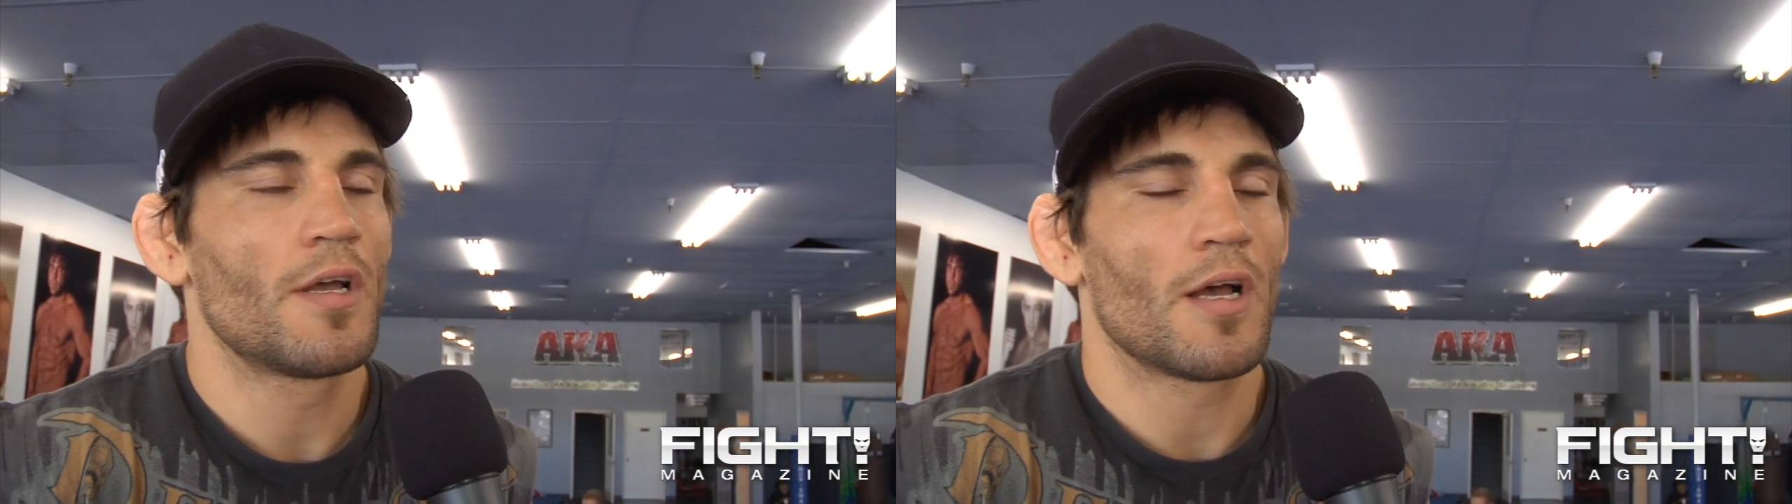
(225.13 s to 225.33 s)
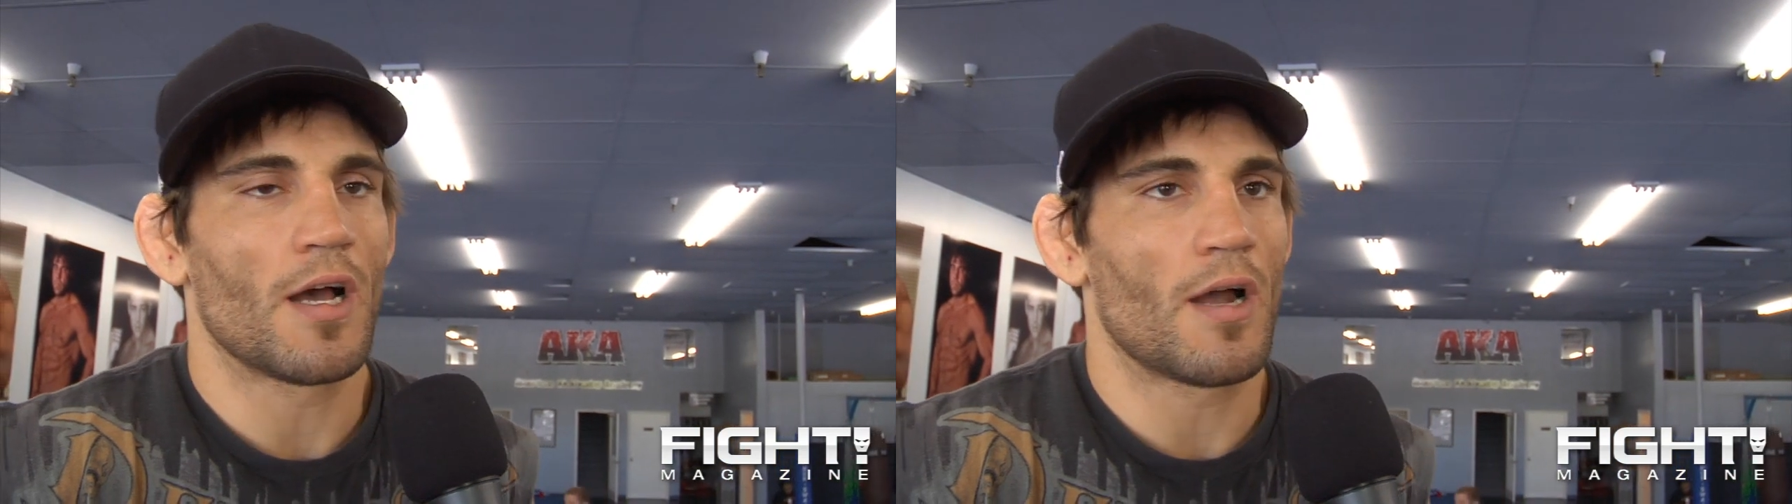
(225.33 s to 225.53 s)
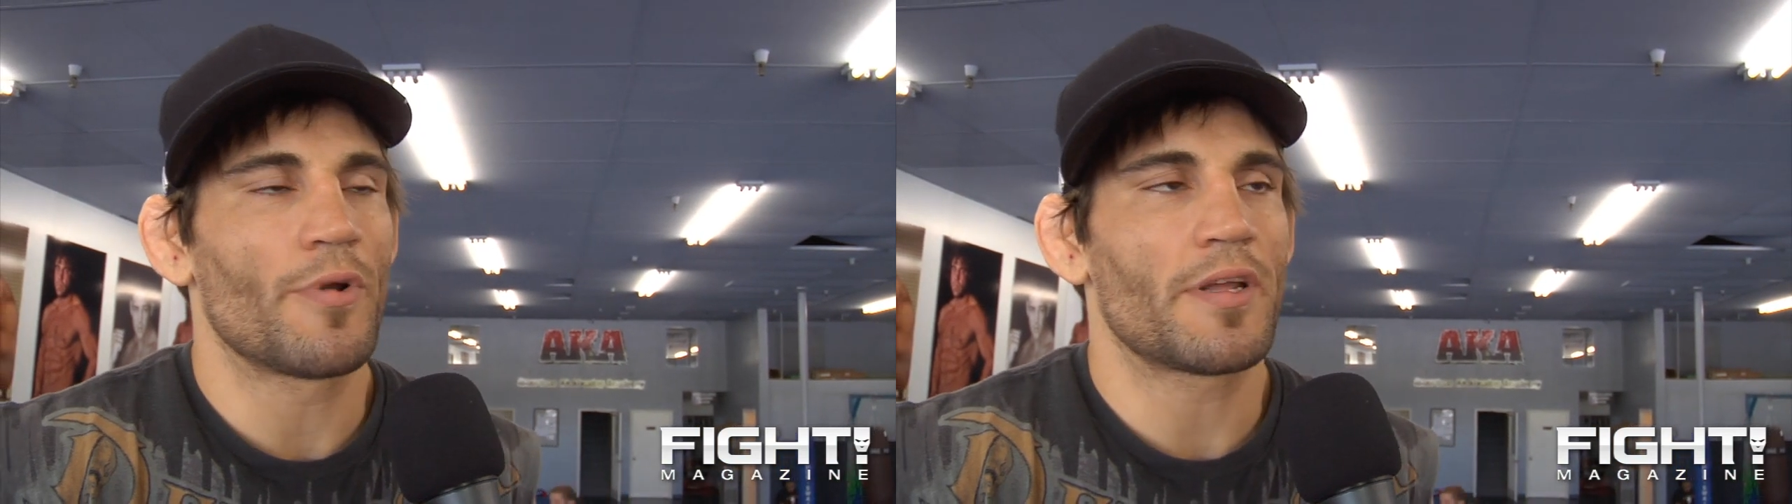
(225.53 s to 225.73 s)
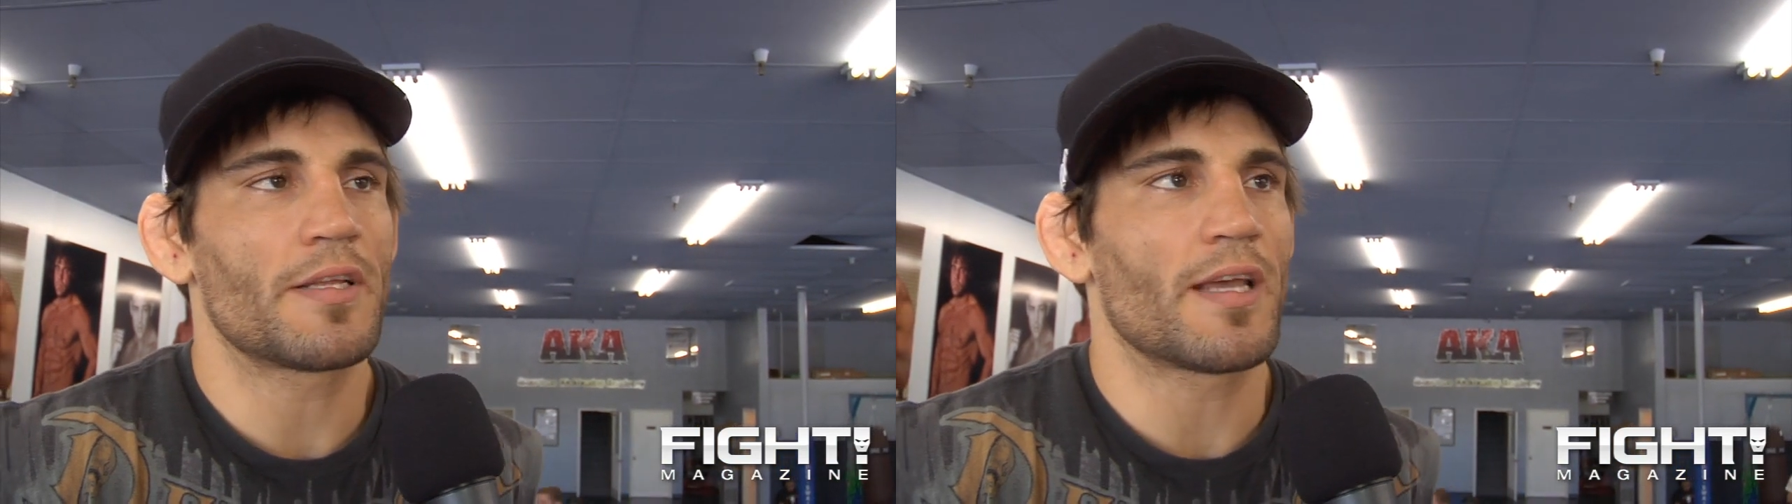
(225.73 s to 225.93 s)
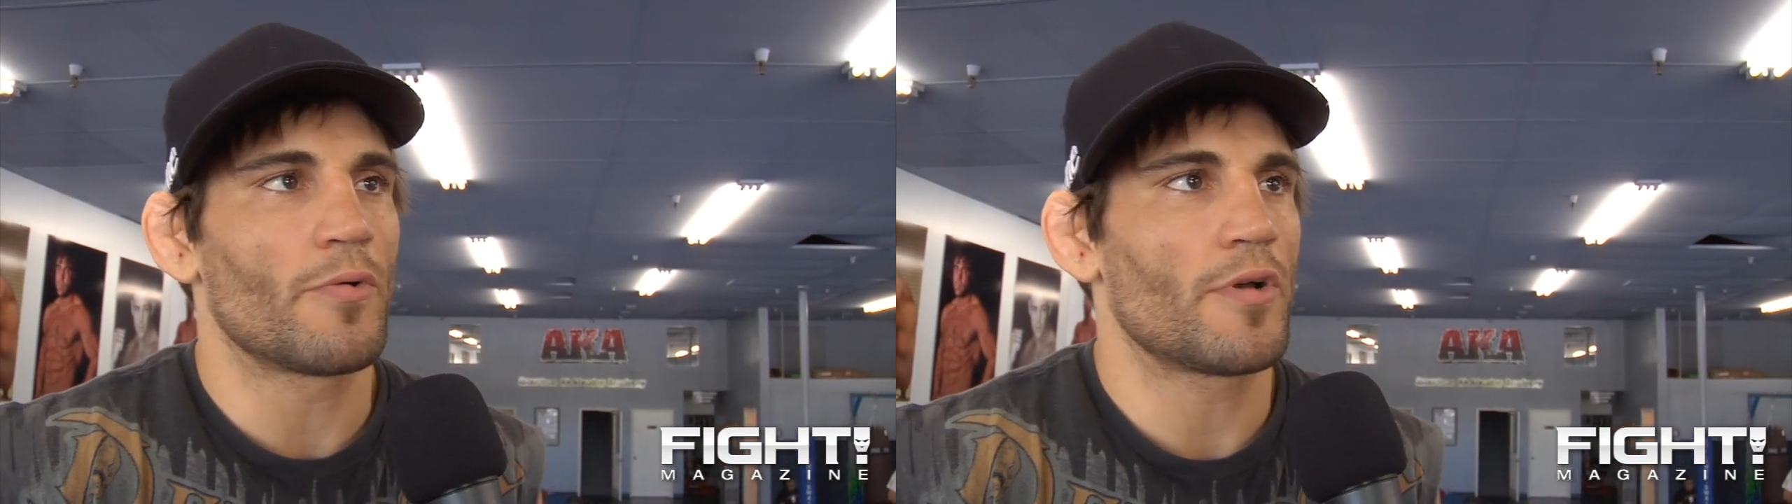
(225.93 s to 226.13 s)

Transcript: I want to get that